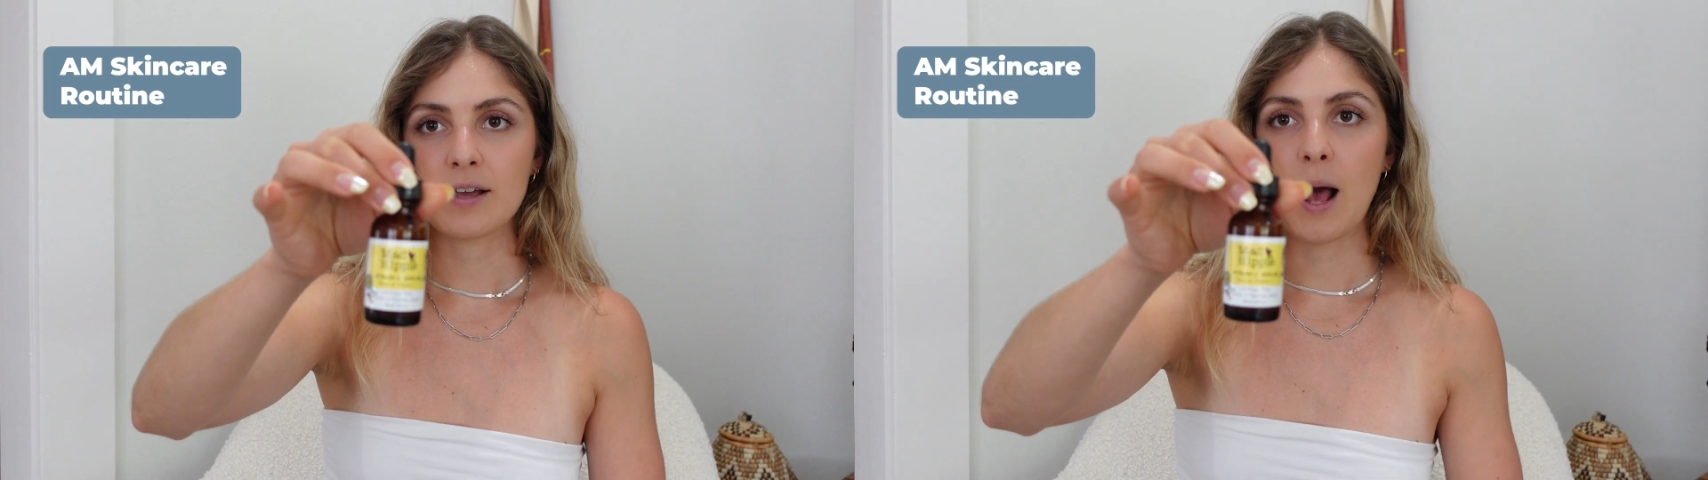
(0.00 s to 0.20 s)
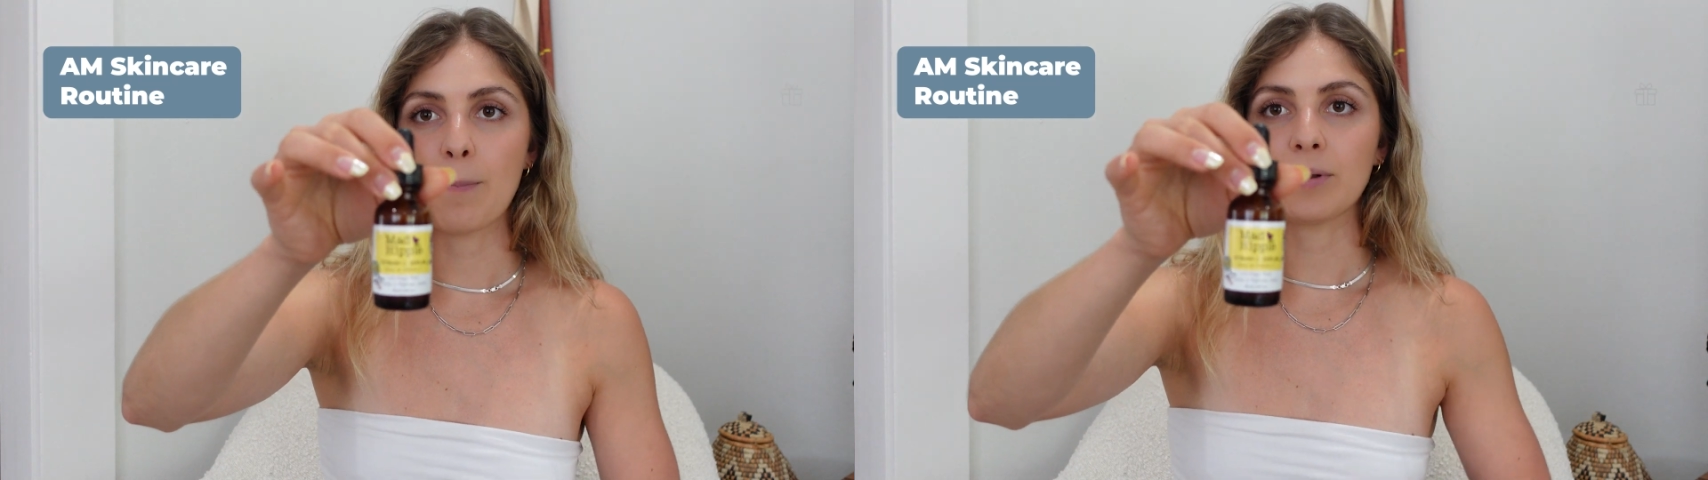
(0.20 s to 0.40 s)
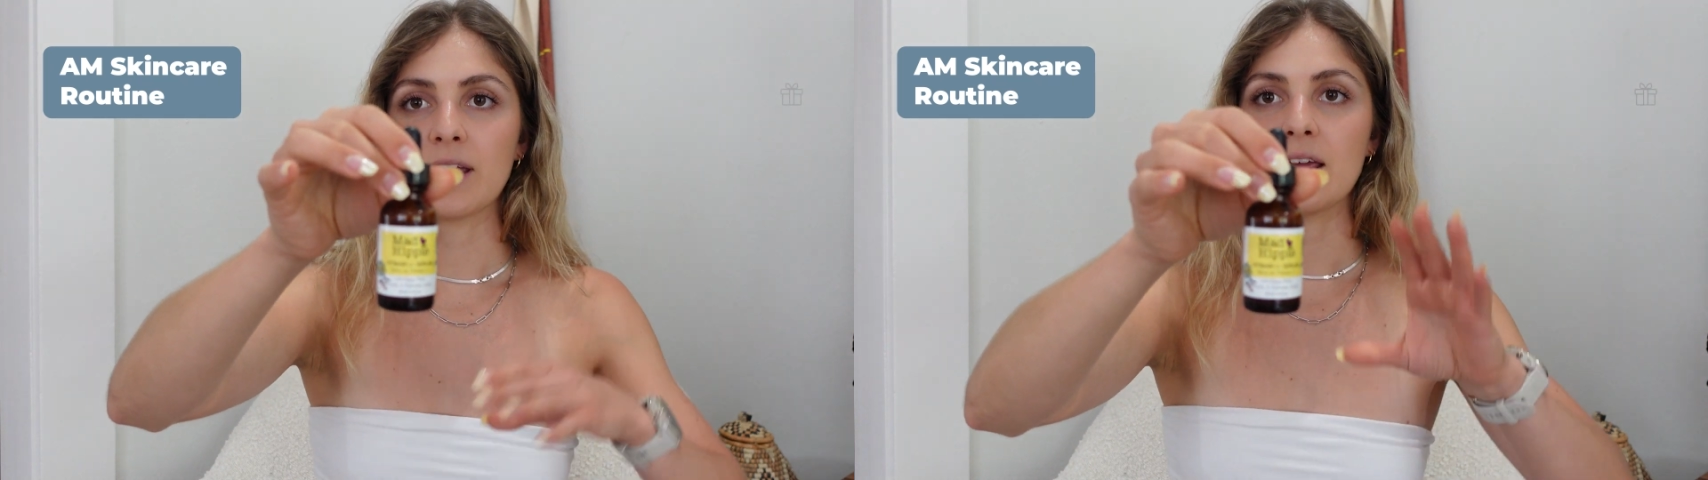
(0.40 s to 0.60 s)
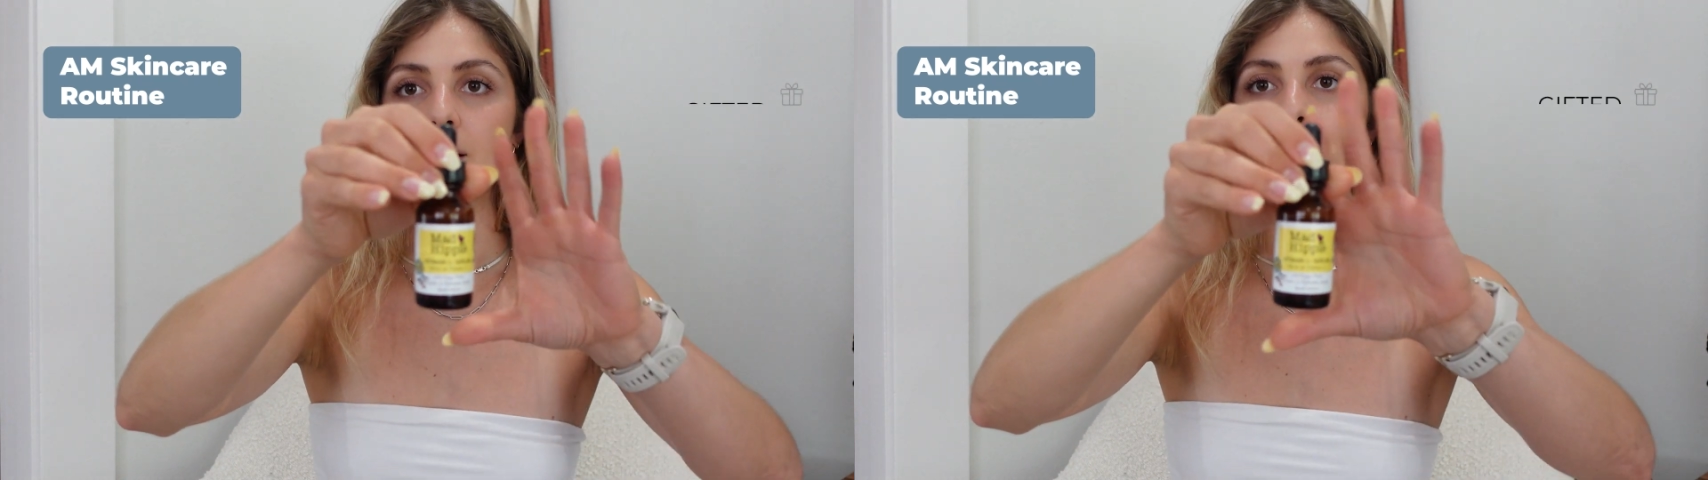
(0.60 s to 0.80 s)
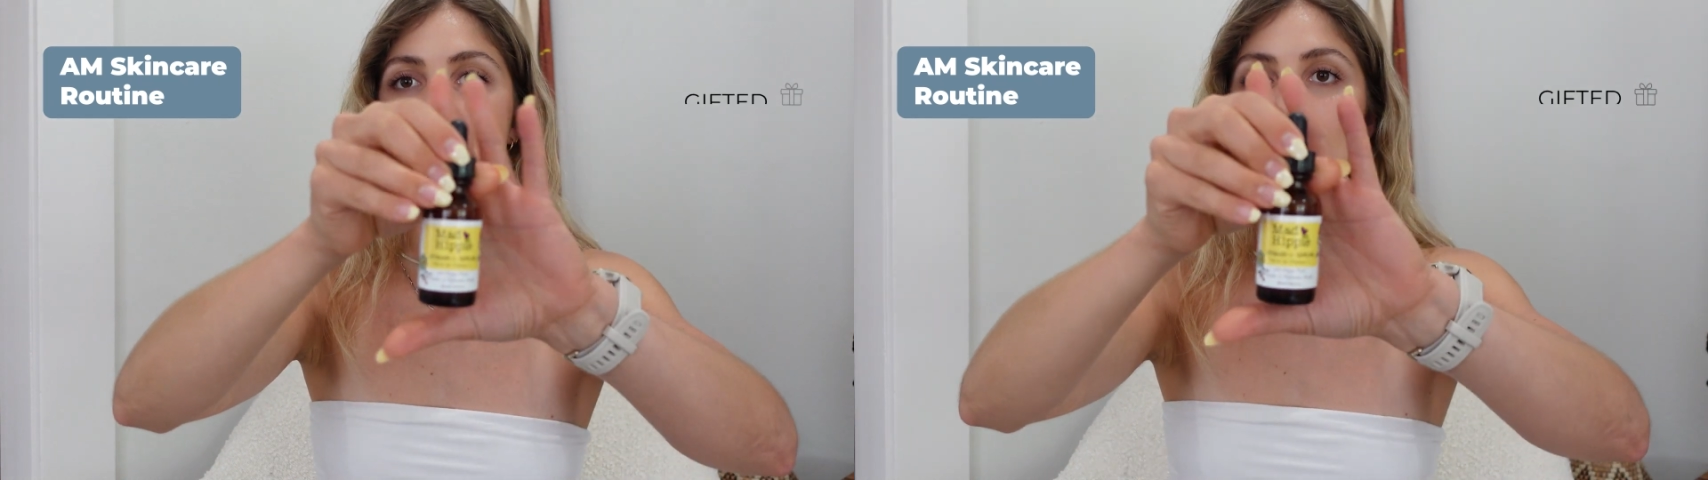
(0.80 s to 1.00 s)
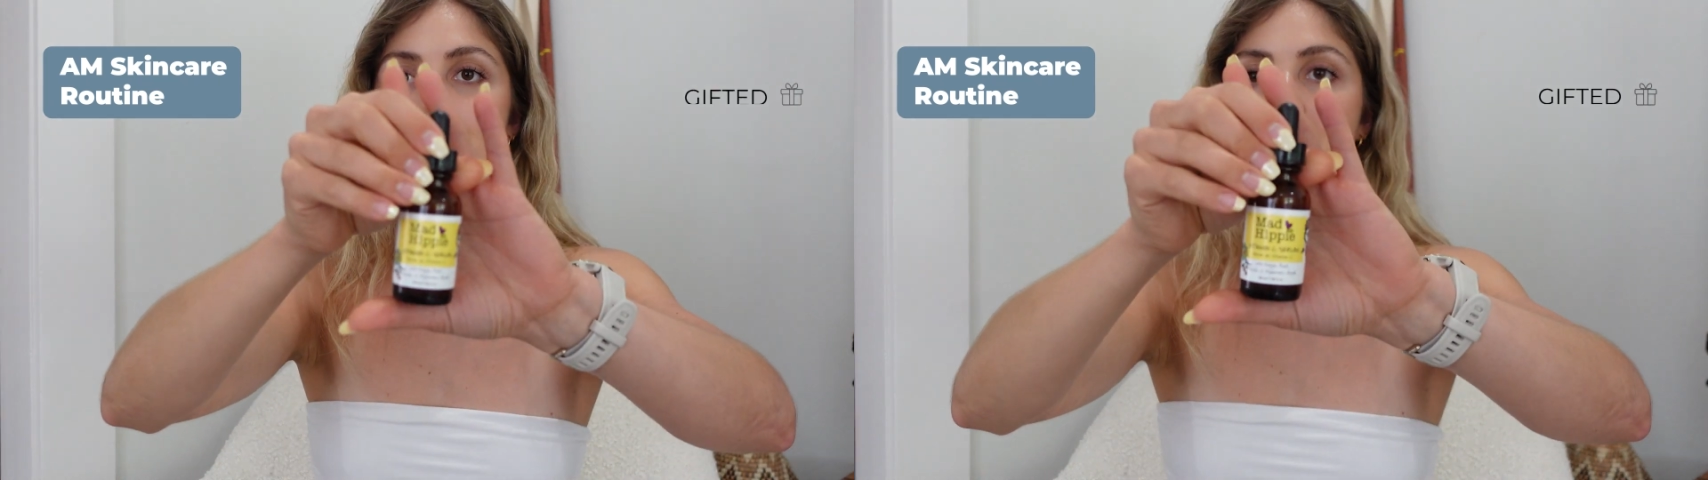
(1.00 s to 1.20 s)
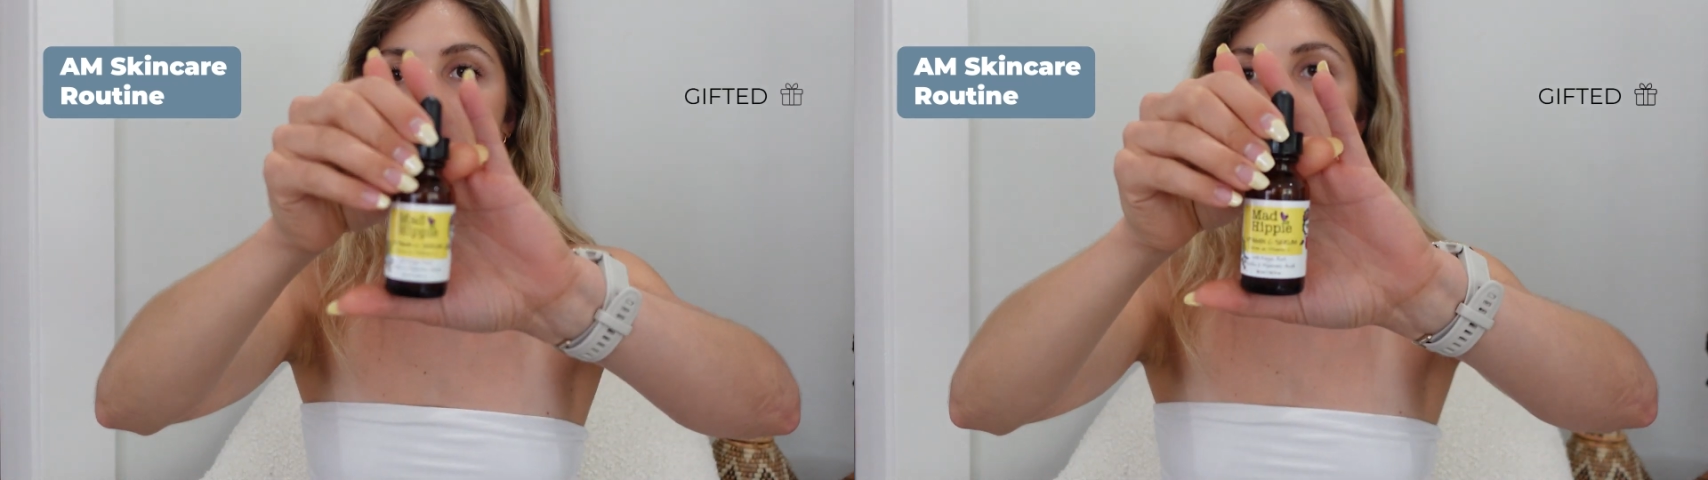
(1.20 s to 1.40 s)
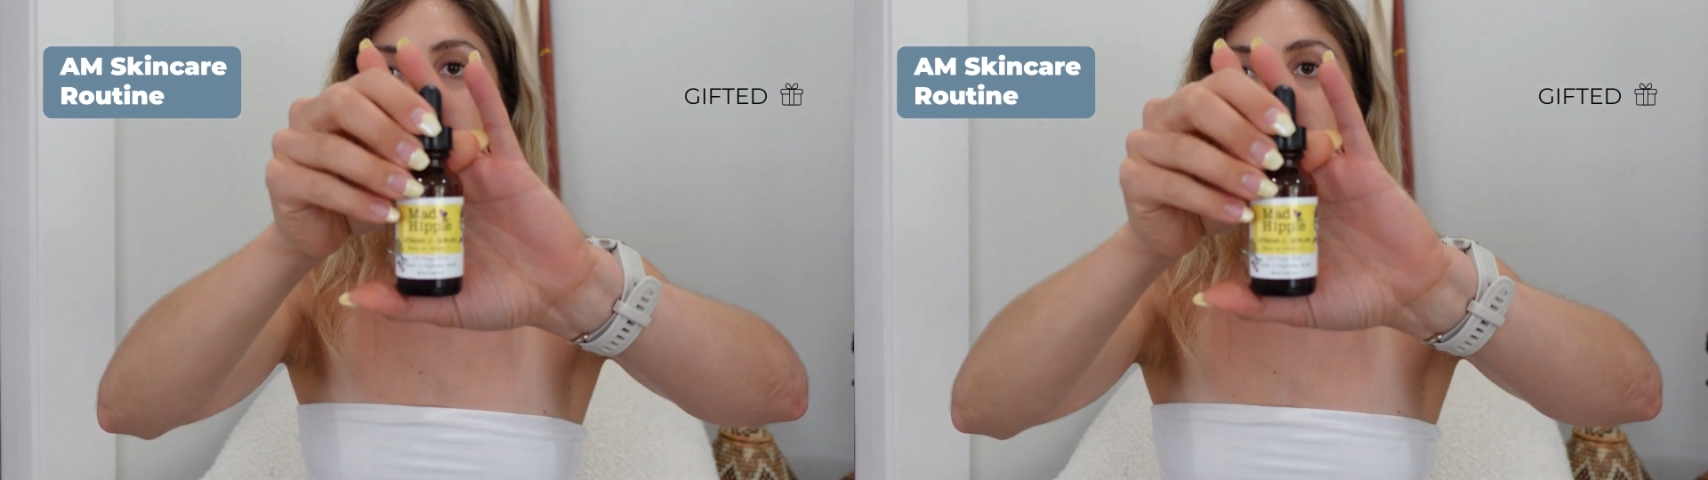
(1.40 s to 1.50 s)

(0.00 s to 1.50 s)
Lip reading: coupling that Merit